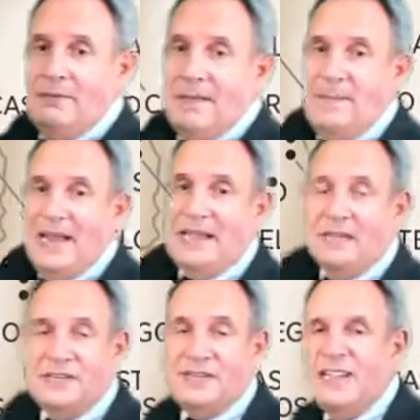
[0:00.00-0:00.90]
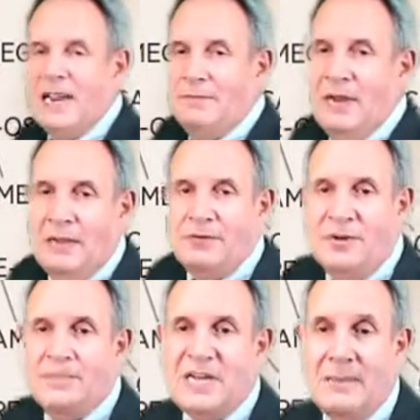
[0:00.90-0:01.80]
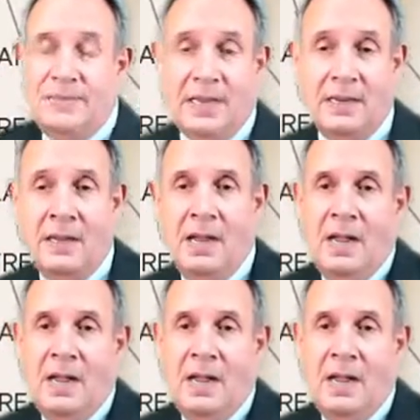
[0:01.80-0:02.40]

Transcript: right back out. This is like a round trip type thing.